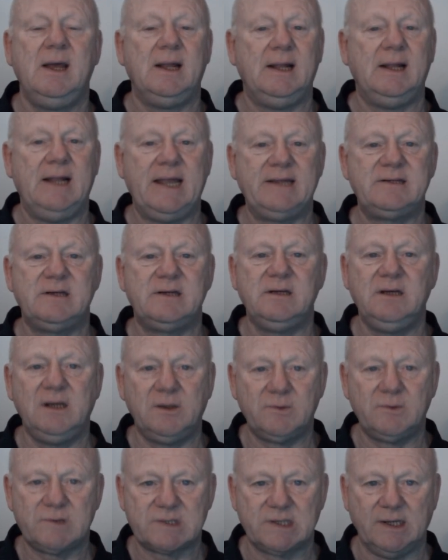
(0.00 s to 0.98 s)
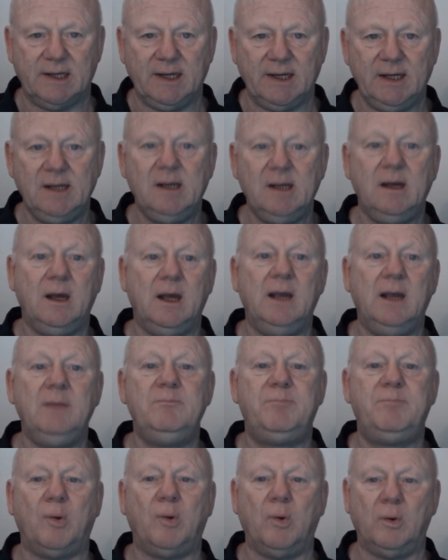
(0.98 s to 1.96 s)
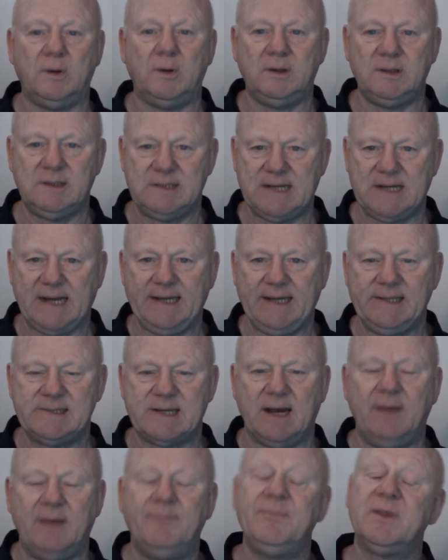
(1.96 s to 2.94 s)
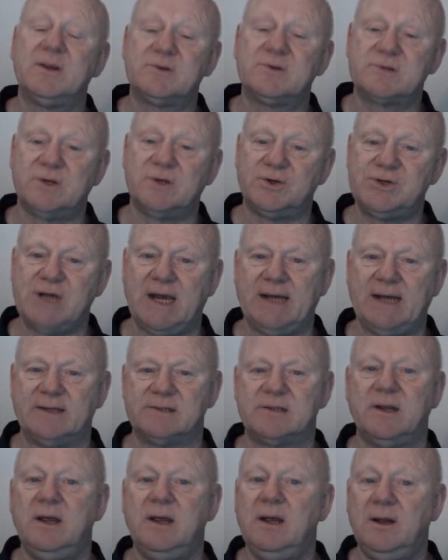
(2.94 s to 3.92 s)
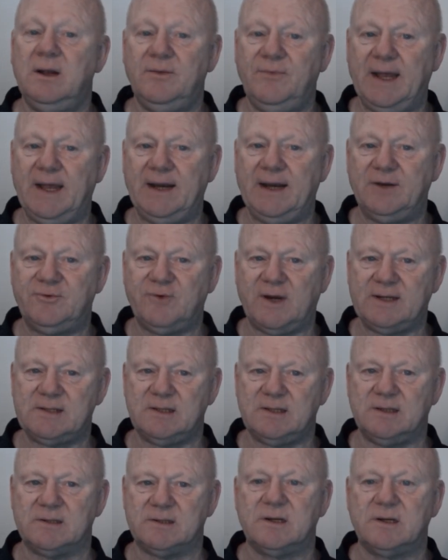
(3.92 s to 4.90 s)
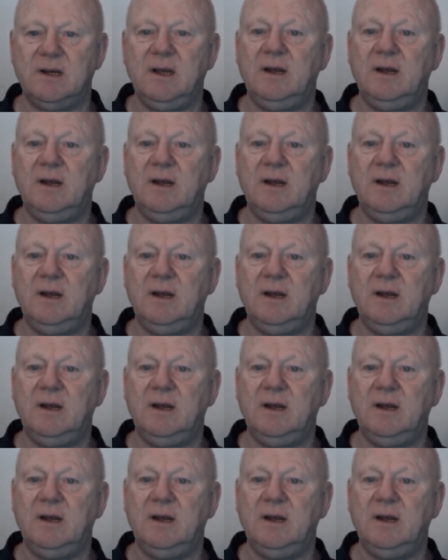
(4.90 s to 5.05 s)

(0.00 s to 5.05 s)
letting you see important data such as their addresses,